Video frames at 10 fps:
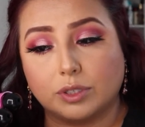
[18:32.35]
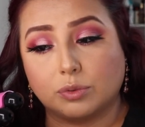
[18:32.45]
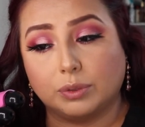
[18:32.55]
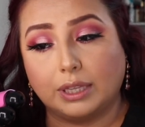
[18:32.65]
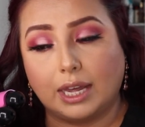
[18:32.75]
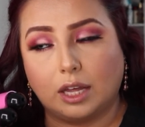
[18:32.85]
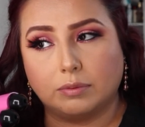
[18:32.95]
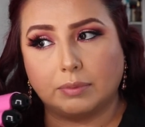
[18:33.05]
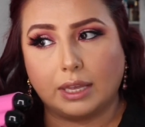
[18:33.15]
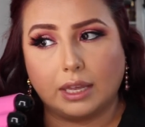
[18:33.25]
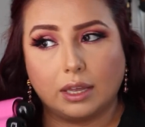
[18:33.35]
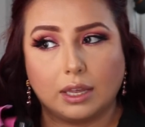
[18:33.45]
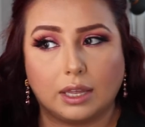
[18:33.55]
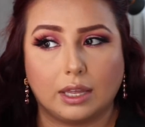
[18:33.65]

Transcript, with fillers: which really helped me,